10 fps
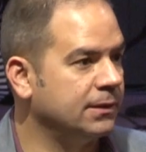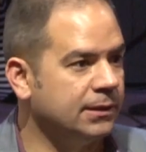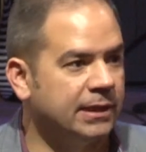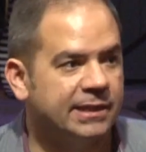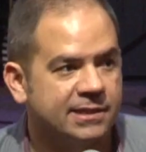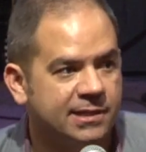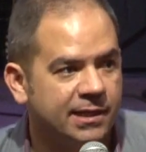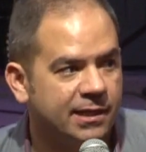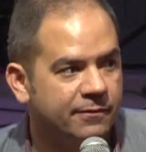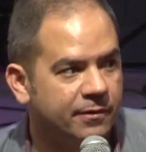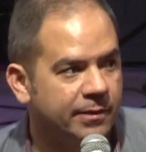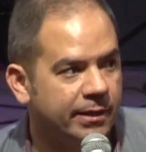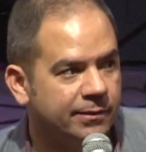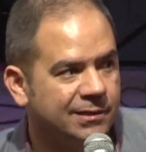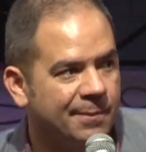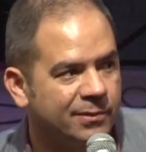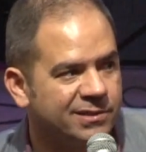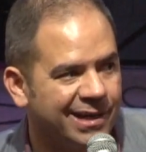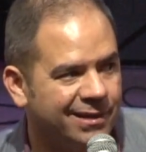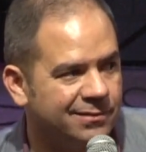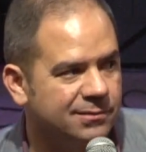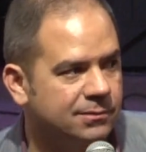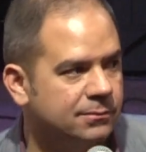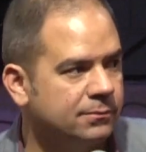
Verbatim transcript: Let that sink in for a couple seconds.